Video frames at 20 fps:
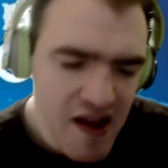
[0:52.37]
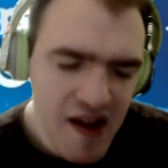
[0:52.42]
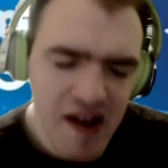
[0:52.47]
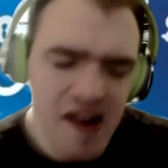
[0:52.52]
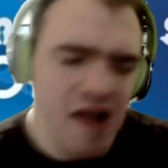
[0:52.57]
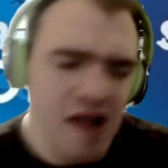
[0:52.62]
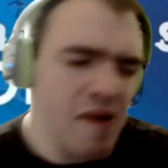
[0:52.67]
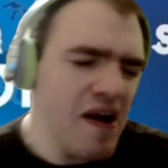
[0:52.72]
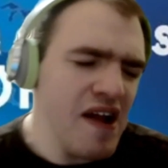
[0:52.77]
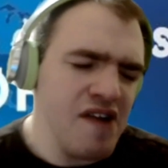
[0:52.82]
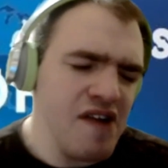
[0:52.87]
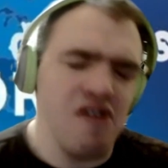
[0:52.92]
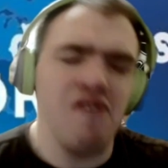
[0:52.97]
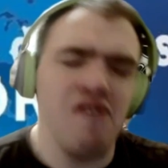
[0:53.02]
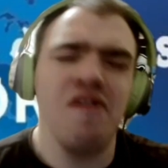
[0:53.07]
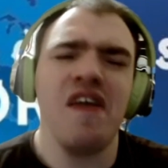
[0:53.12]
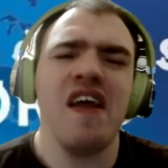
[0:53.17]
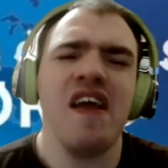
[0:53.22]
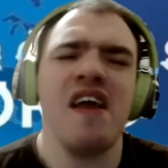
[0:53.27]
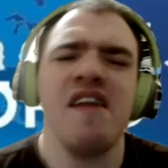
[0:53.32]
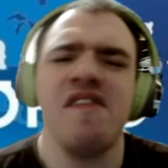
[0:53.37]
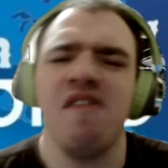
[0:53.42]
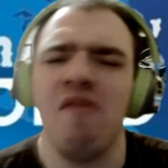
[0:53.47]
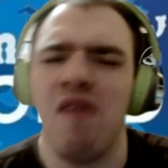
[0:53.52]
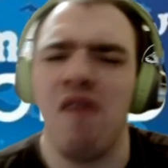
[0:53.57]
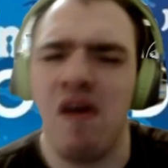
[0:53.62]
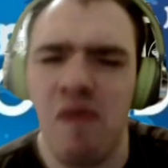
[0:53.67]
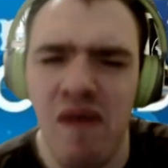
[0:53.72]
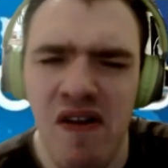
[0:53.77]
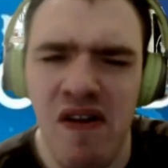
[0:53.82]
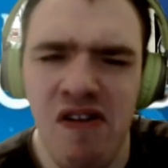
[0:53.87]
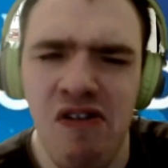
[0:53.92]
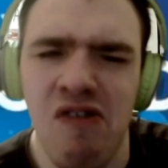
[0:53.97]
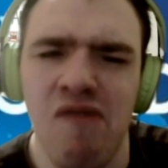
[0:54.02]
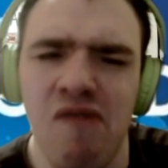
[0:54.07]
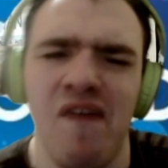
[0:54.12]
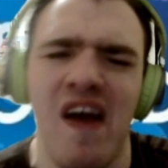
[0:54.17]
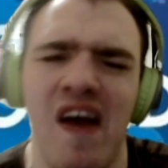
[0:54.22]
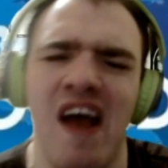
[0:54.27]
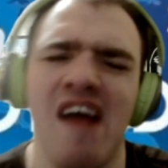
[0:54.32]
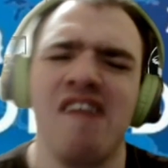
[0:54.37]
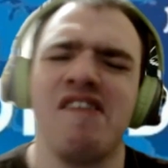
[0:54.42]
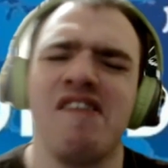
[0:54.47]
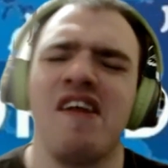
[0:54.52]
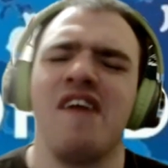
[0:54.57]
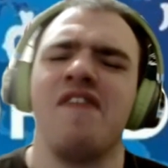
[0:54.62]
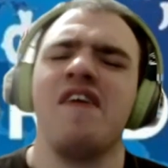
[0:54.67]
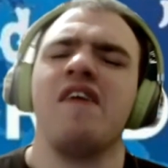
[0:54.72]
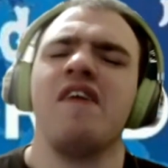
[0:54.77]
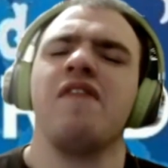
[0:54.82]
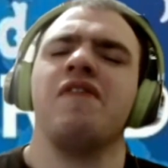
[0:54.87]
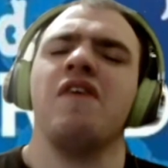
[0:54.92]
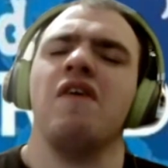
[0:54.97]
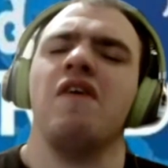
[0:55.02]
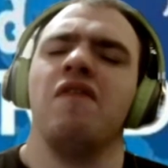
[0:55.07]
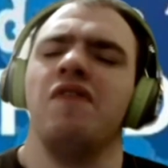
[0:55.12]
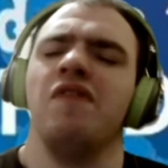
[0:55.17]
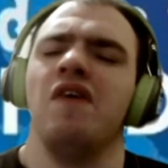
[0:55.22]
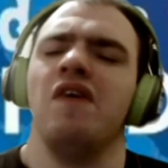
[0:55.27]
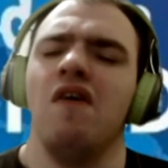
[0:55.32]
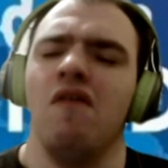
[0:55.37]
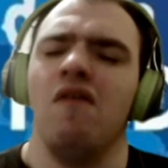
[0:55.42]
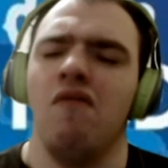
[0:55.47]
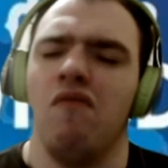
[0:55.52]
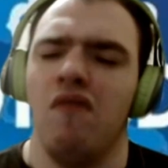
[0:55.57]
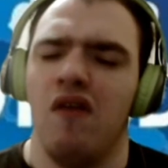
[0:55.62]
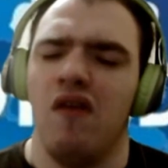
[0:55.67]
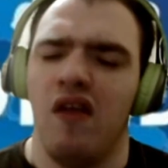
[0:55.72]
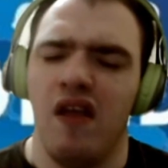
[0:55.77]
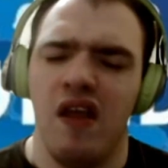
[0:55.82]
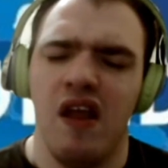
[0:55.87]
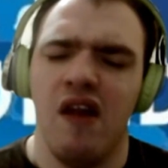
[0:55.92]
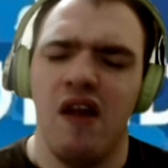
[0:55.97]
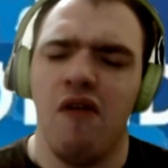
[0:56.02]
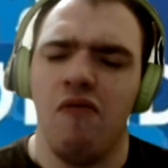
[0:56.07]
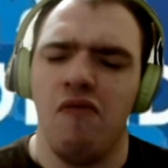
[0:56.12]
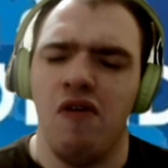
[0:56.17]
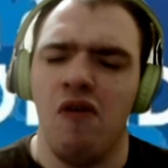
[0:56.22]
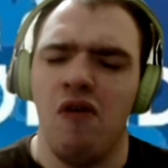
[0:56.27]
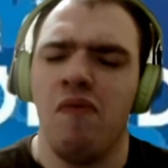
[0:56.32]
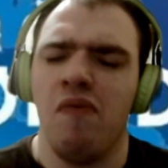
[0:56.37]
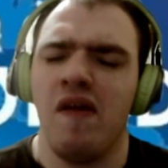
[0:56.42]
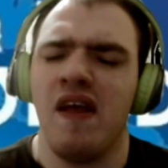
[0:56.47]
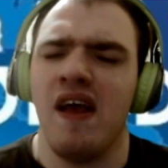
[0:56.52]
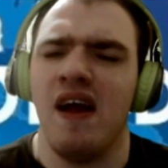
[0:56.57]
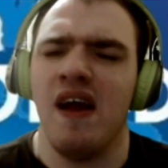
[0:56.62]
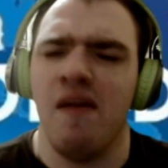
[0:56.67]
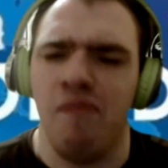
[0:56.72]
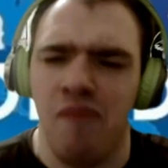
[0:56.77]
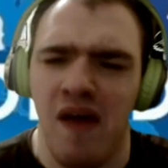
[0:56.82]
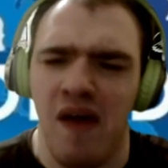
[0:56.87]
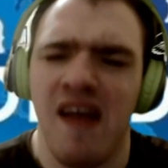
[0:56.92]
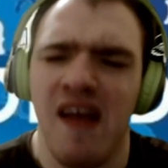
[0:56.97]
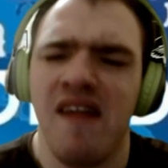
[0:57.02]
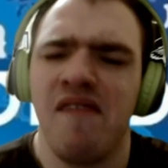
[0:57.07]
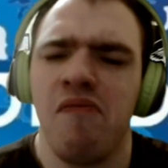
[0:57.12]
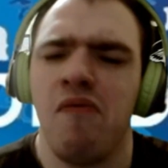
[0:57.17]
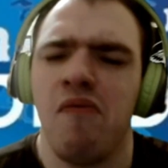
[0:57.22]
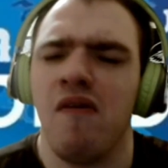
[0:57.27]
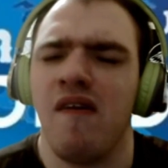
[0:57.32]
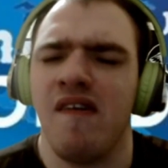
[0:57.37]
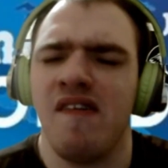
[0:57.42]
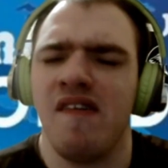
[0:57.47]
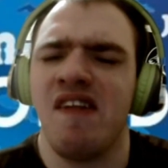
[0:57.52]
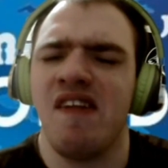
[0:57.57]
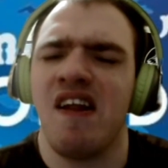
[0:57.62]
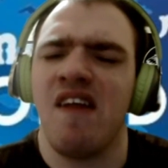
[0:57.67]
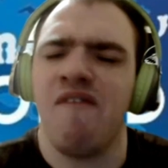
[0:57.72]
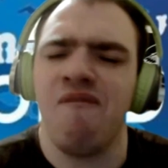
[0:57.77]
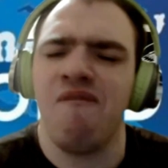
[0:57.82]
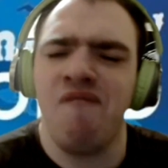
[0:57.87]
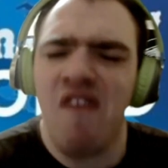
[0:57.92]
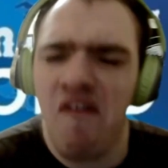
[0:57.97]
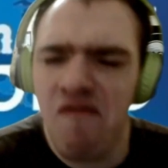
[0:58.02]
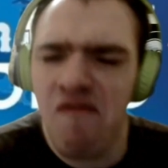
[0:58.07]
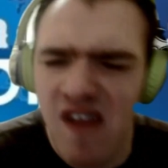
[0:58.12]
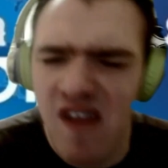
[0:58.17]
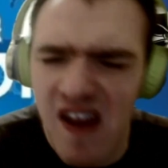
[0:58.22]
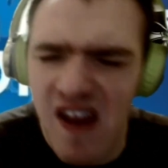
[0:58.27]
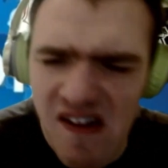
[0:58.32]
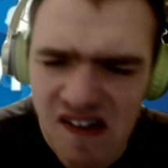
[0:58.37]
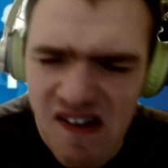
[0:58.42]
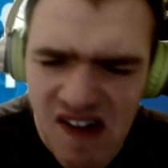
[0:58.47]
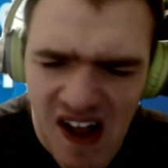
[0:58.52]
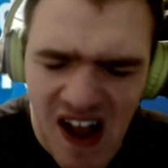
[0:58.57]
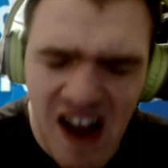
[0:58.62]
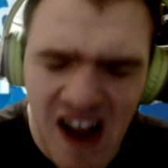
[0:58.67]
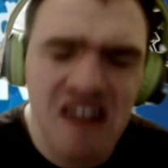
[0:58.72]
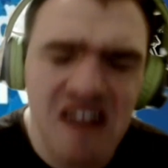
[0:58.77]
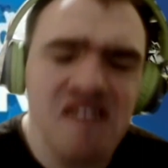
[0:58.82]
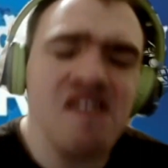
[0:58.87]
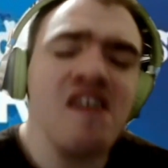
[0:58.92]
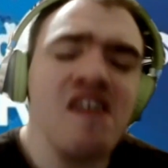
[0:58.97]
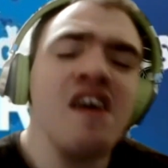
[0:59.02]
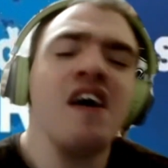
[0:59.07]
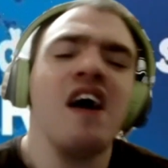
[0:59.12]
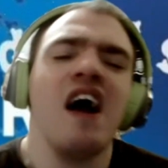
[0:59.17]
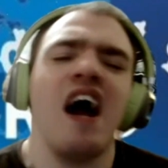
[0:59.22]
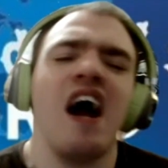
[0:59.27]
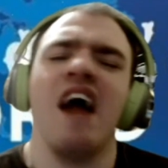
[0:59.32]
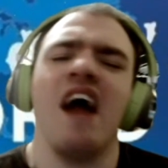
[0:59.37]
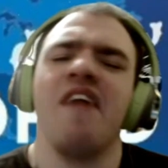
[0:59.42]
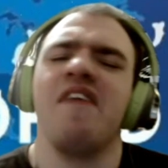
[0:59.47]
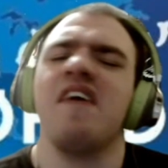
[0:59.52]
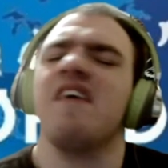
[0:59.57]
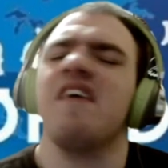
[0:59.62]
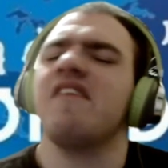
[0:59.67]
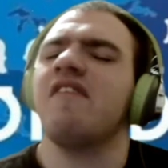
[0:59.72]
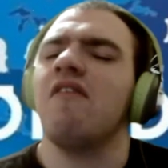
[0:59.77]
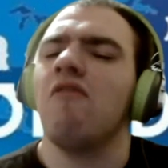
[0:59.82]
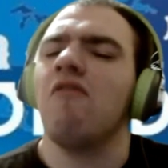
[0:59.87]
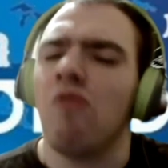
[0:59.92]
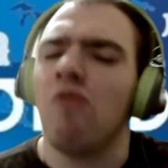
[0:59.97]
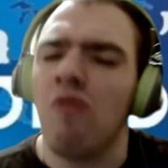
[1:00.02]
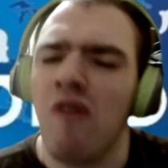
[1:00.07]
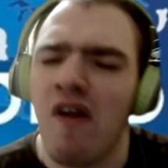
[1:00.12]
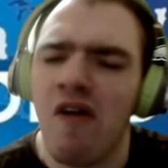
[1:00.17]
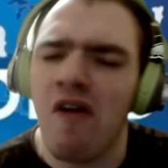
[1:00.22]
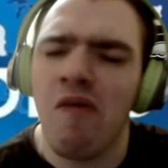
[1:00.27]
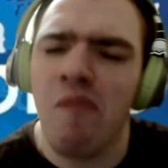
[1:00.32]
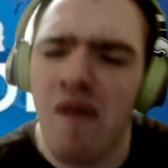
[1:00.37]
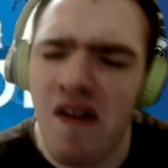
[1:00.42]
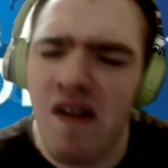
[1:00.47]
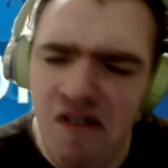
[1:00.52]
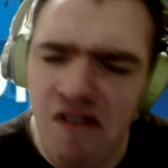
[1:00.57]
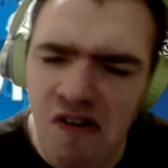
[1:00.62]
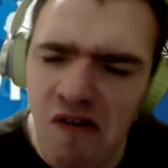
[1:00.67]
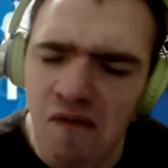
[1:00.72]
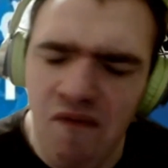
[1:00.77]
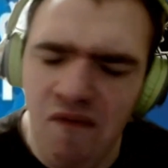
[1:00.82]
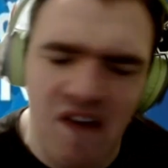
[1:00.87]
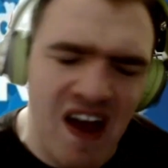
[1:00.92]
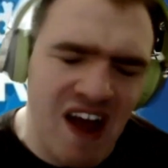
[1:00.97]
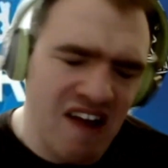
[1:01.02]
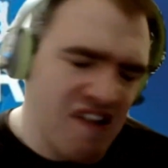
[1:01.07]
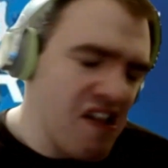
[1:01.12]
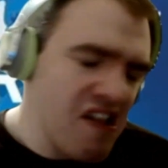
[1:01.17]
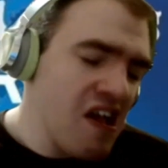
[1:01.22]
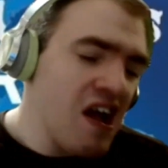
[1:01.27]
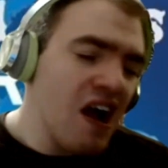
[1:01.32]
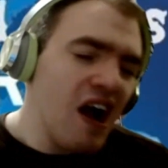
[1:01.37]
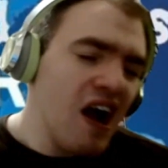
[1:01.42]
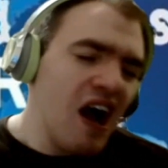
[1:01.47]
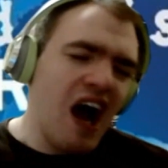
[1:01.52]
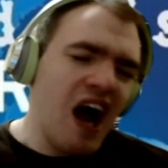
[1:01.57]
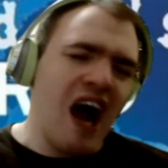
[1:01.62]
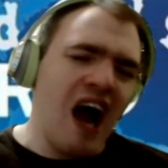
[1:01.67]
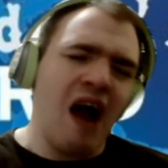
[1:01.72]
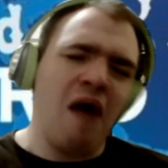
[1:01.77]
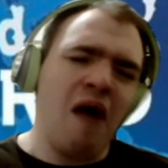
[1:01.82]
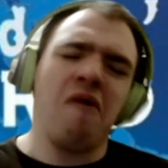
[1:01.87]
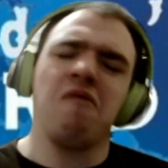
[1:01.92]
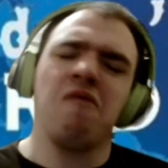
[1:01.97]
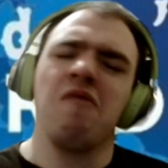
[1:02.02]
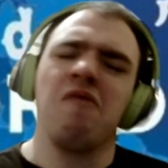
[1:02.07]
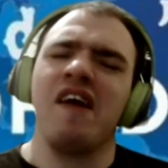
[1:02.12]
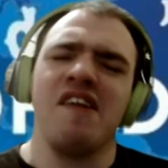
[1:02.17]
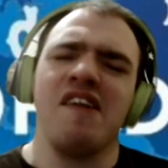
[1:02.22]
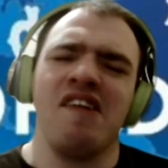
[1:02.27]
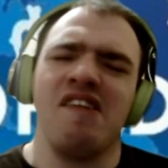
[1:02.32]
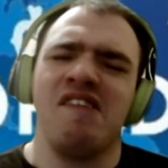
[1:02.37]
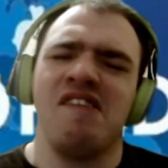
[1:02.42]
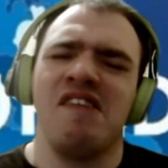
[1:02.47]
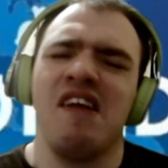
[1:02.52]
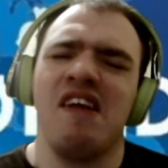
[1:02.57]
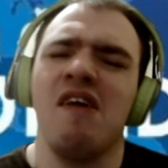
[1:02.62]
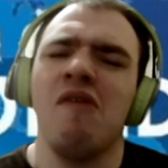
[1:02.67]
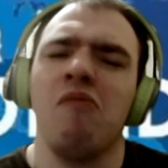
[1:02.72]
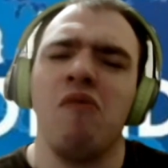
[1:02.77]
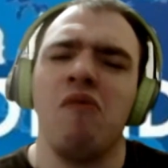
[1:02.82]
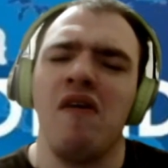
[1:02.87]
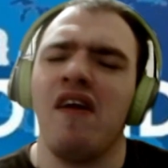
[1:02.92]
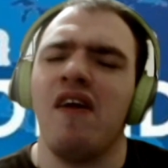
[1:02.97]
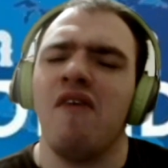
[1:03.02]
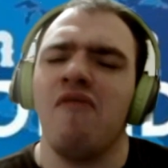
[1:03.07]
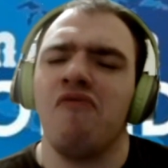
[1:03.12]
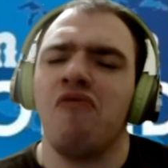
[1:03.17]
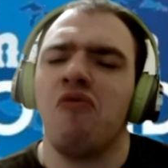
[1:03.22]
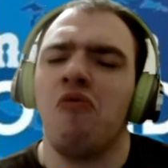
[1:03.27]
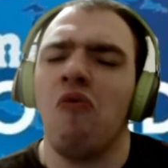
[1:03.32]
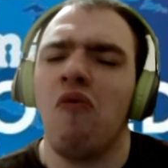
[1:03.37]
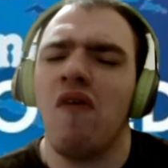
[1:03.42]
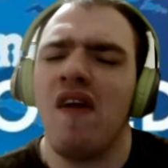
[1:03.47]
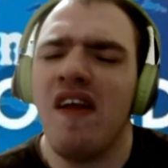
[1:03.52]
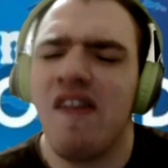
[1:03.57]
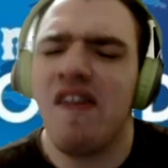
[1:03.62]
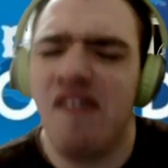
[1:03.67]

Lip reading: Now, I do think it's a little bit too fast. I think the nobody on base where it's set at 15 seconds, I think is a little bit too fast. I would like to see it where you have 20